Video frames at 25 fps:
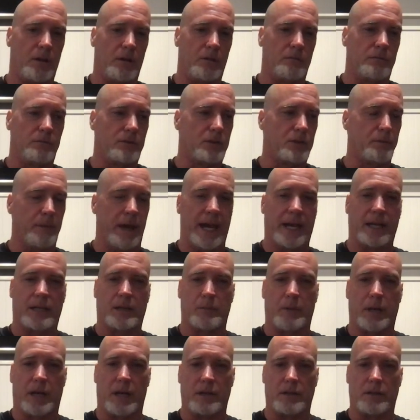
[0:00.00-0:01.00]
smack
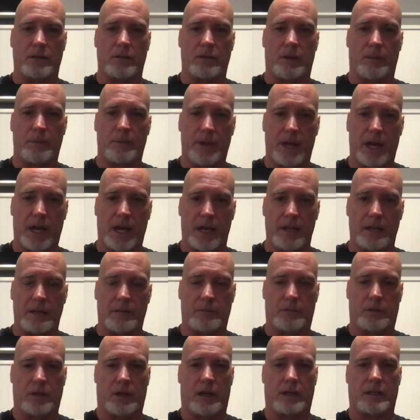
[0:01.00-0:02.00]
about you, I'm not. I'm
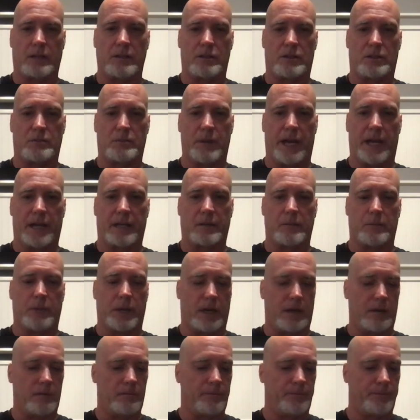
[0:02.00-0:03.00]
talking smack
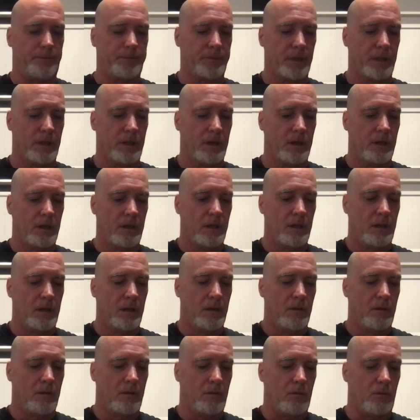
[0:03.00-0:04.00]
about
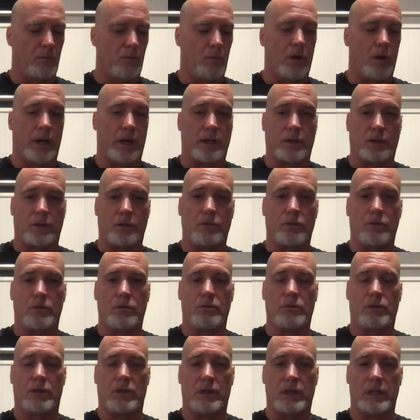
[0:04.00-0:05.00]
what
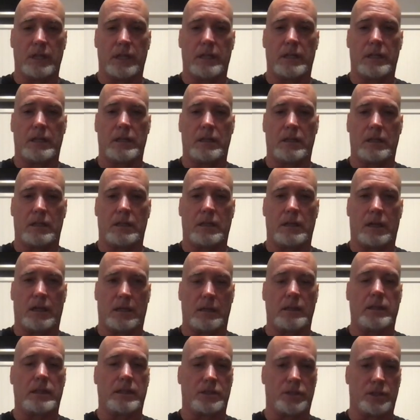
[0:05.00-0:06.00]
you
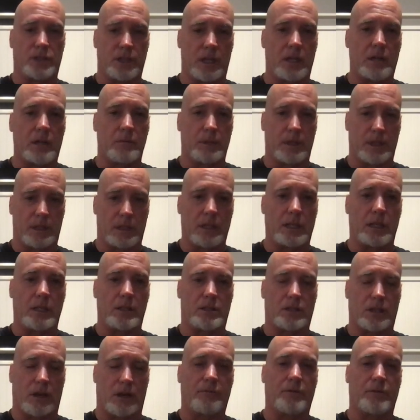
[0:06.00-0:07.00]
legitimately
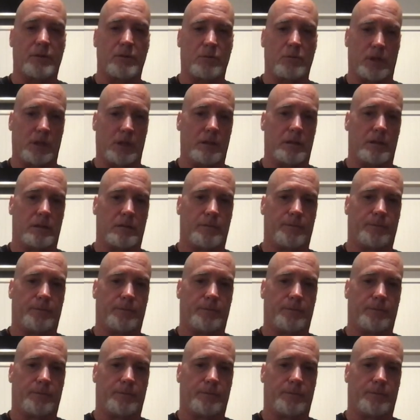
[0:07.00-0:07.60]
suffer with